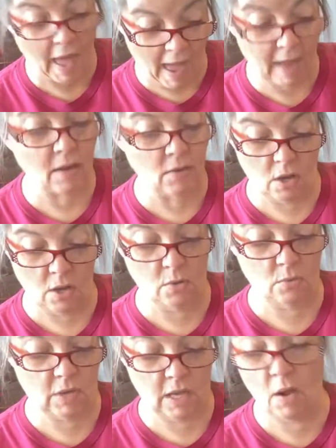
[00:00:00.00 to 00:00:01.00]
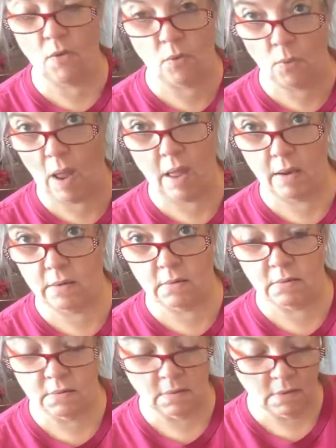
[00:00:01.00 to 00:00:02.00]
alone can overrun
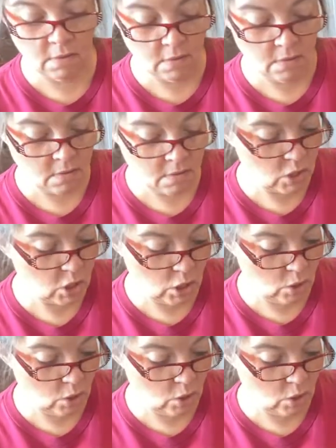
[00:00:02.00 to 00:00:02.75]
you